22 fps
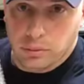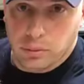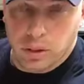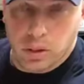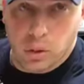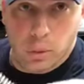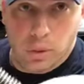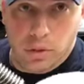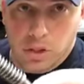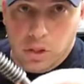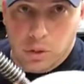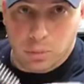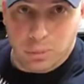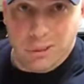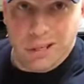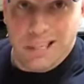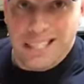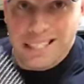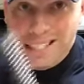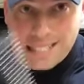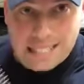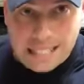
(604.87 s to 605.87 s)
recoil
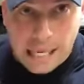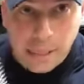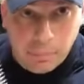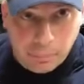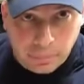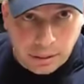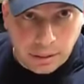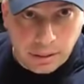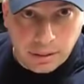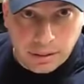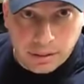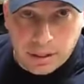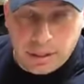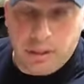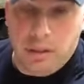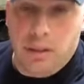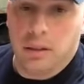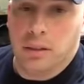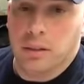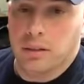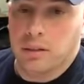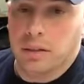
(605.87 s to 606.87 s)
spring assembly, they
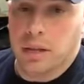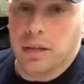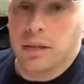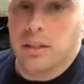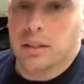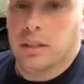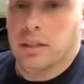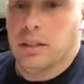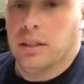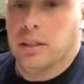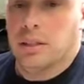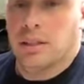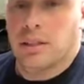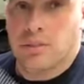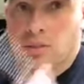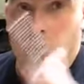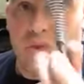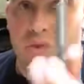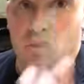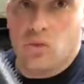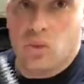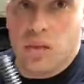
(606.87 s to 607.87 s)
call it, right? It's
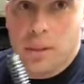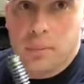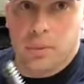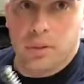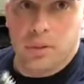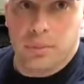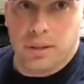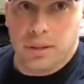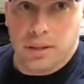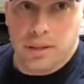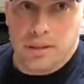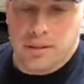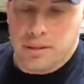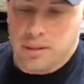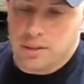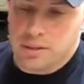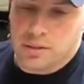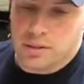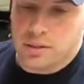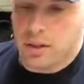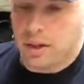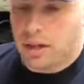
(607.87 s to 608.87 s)
an assembly because
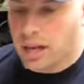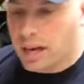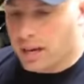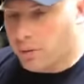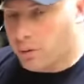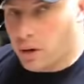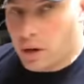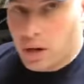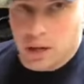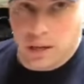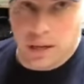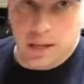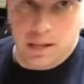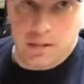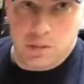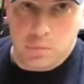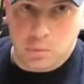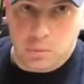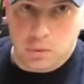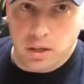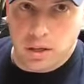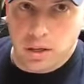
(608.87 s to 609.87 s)
it's the guide rod and
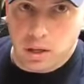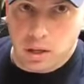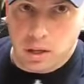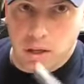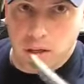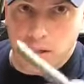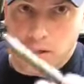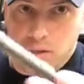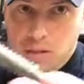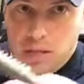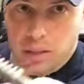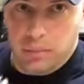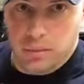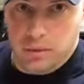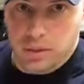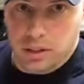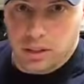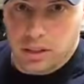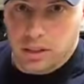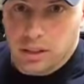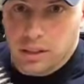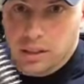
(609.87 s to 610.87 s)
spring all assembled.
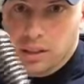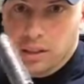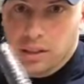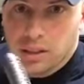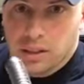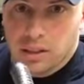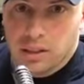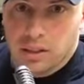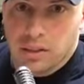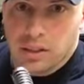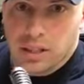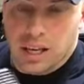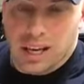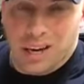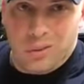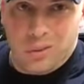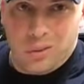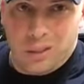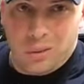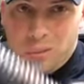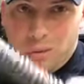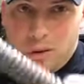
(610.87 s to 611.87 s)
You know, you can't
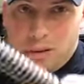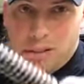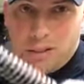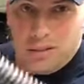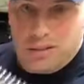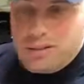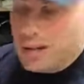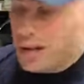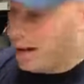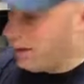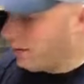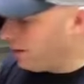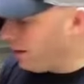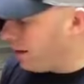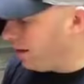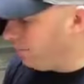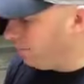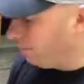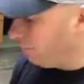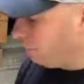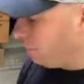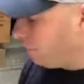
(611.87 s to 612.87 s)
really break this down, right?